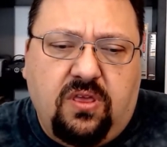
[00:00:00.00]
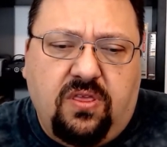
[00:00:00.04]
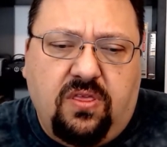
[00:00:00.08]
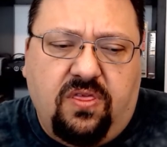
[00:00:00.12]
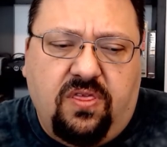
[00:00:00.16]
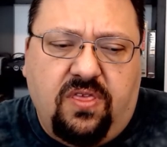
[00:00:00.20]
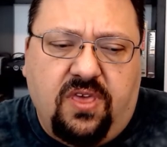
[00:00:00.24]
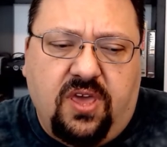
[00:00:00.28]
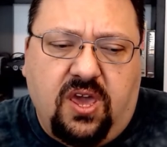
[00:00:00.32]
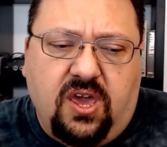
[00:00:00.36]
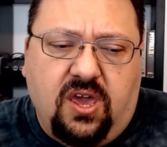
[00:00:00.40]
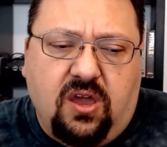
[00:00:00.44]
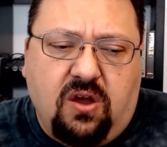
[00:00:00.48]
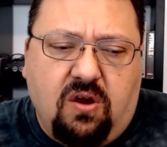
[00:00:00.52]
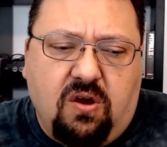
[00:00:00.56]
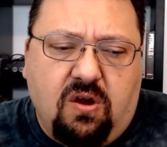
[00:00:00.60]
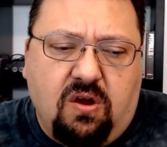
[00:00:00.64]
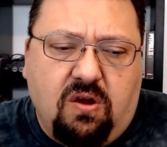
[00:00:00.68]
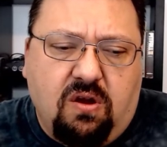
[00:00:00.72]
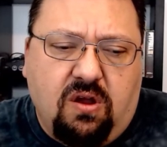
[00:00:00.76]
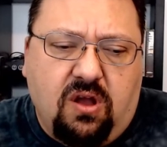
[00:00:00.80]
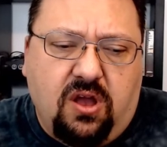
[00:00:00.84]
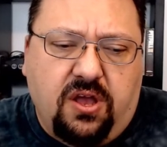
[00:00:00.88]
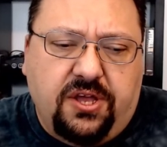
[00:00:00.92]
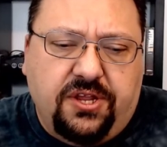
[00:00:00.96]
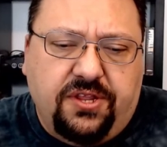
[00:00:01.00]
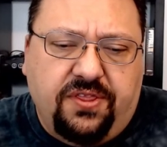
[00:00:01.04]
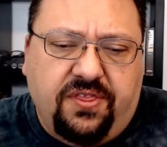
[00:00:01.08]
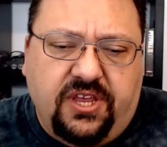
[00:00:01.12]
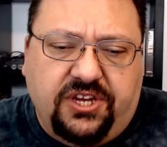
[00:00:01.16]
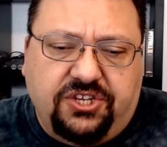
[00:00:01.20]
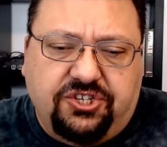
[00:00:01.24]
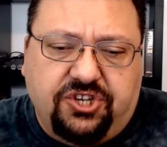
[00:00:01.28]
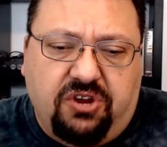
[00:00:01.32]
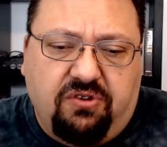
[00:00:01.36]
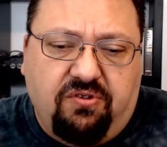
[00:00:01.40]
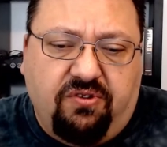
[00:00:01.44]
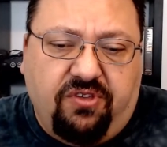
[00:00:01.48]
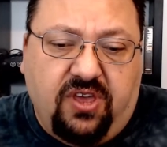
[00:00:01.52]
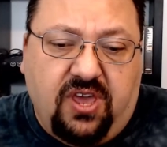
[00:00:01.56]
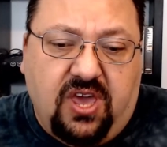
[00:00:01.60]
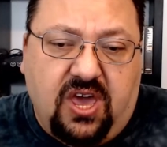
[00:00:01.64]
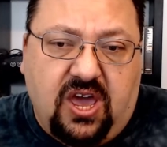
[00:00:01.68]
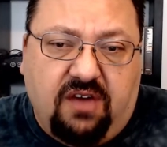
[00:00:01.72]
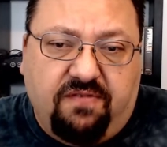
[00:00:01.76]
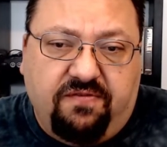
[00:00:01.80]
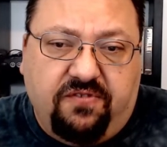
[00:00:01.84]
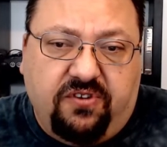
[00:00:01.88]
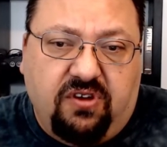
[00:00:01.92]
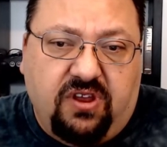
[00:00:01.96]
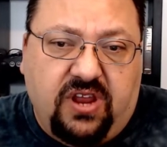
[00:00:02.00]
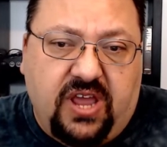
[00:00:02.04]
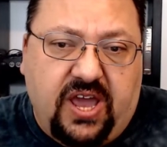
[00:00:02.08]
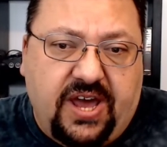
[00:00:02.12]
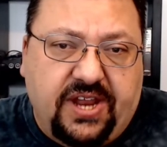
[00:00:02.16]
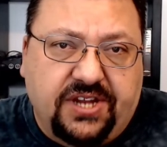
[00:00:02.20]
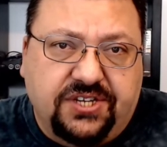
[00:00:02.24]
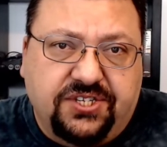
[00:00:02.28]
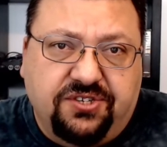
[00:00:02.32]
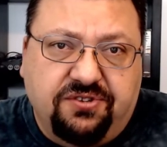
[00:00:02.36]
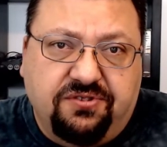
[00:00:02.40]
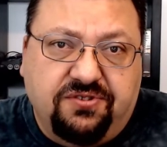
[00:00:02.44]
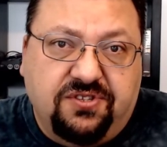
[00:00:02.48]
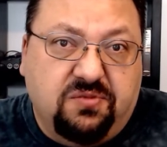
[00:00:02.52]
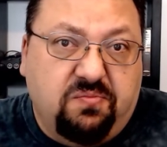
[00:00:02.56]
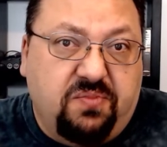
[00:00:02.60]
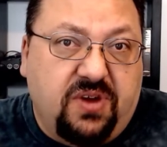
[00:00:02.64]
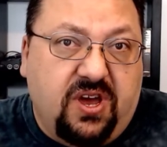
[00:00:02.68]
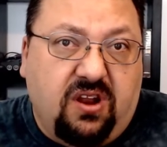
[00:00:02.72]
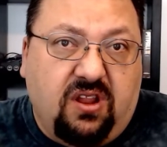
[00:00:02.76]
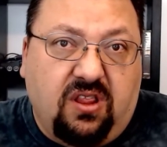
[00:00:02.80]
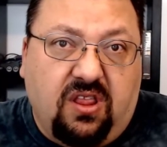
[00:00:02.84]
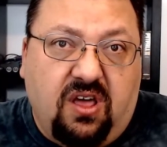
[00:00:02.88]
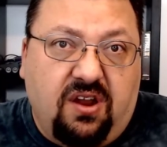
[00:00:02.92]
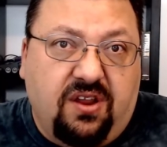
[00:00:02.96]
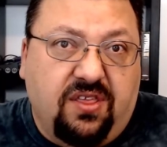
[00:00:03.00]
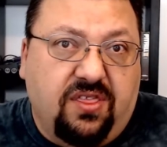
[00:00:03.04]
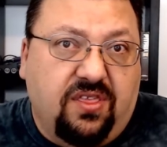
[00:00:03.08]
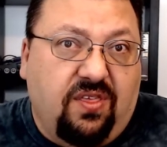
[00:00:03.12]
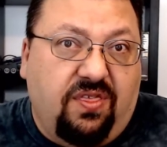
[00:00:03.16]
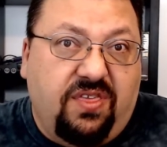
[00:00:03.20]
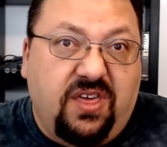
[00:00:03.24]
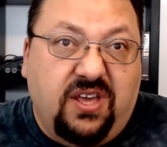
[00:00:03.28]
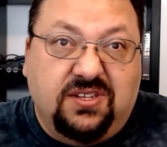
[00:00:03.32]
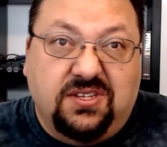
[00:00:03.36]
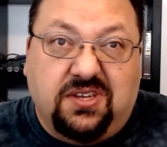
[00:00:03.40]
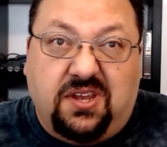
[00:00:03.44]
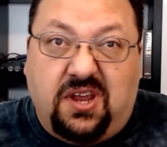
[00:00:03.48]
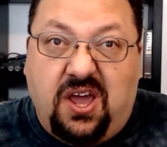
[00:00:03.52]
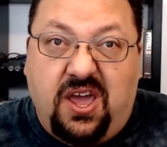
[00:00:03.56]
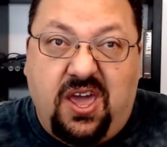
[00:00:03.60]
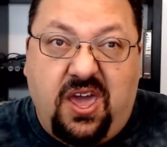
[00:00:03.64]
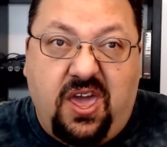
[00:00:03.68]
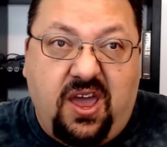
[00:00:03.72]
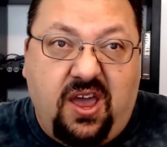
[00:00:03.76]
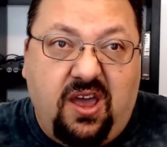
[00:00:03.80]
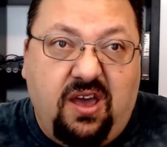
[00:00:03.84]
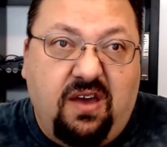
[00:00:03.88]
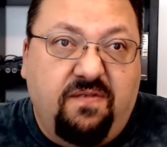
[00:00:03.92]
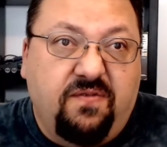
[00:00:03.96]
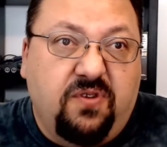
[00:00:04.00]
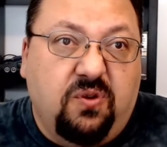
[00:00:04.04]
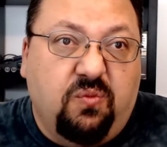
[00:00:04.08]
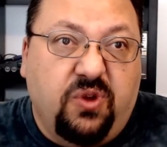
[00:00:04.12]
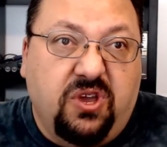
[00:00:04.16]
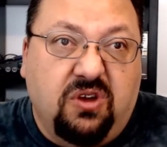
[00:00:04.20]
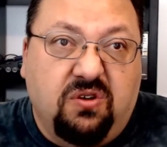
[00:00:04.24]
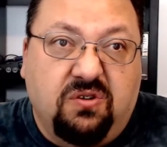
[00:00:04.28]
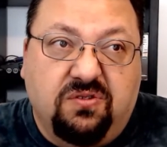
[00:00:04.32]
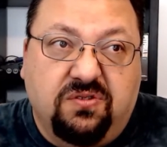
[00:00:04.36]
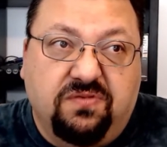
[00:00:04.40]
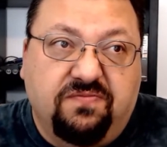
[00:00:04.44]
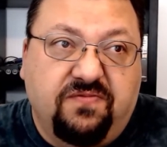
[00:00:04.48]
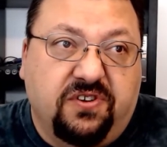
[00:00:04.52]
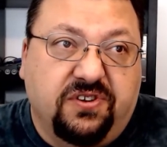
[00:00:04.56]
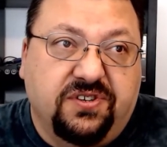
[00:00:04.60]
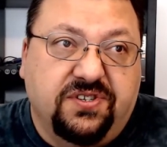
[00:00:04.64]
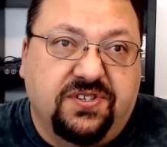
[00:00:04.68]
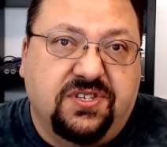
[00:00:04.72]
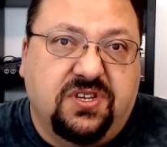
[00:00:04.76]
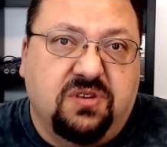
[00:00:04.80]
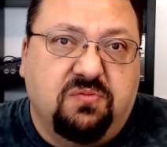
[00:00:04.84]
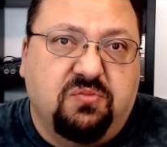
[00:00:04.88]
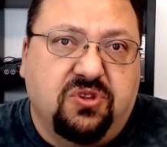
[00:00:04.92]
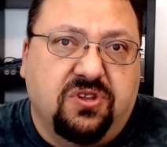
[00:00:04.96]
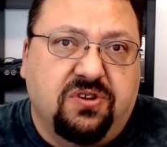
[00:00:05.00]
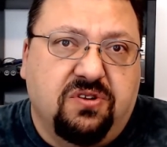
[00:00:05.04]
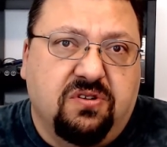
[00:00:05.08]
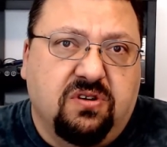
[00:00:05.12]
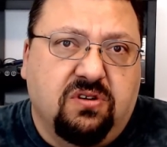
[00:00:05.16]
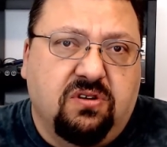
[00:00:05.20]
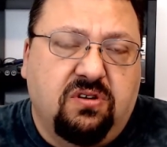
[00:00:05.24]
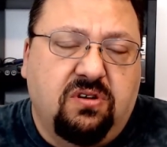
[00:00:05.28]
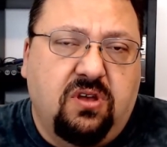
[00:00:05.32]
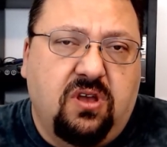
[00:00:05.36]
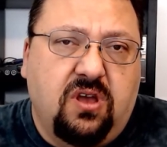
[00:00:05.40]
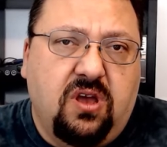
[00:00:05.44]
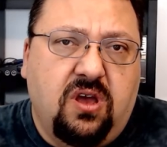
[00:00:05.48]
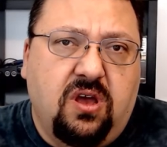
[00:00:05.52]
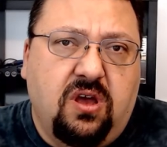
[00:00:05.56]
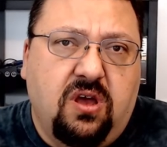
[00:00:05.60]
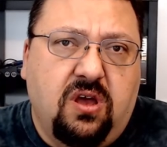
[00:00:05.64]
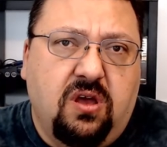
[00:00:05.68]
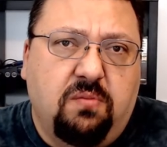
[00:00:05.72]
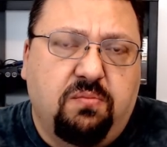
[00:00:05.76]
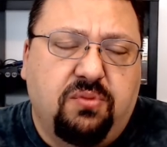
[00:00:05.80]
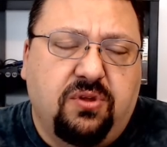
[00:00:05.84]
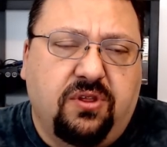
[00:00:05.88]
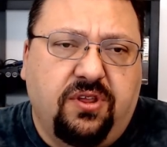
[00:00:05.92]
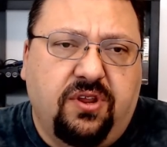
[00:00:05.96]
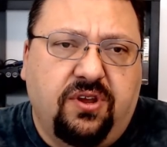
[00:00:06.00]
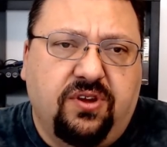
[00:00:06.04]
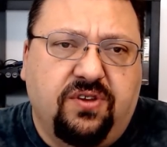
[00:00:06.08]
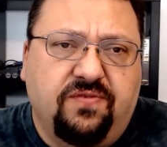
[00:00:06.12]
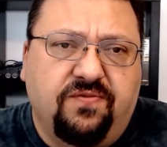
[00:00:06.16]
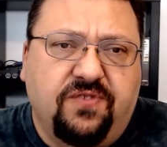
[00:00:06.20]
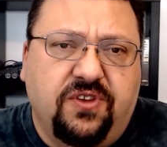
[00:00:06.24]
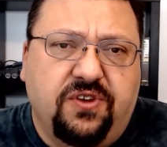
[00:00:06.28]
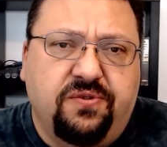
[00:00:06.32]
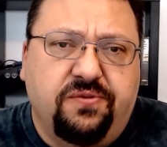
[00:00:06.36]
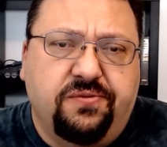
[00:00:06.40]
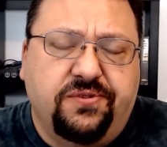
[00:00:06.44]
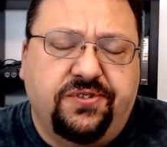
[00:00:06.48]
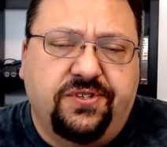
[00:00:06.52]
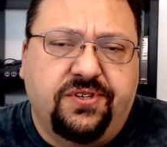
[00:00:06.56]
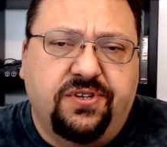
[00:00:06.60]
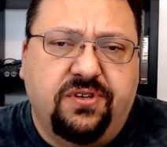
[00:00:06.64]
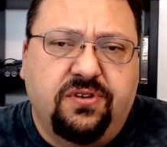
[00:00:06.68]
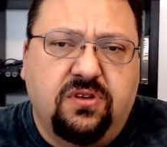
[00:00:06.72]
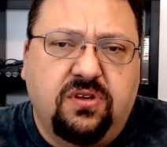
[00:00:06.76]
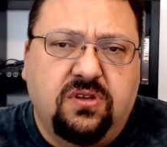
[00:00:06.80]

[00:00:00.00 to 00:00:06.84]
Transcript: they generally have good attitudes about a lot of the things that I have, and we hold very similar political views